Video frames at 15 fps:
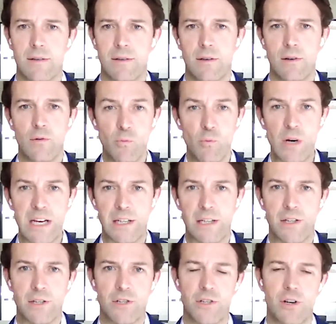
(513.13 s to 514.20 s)

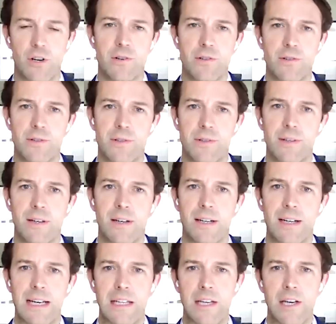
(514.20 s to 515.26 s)
weakness shows
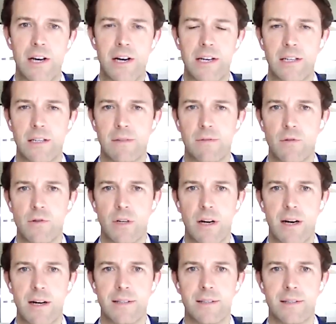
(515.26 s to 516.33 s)
in the earnings
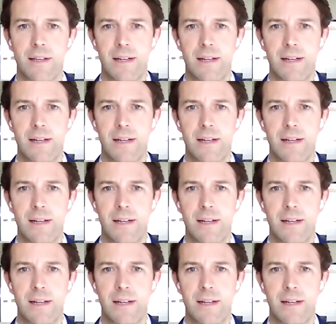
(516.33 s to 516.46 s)
forecast.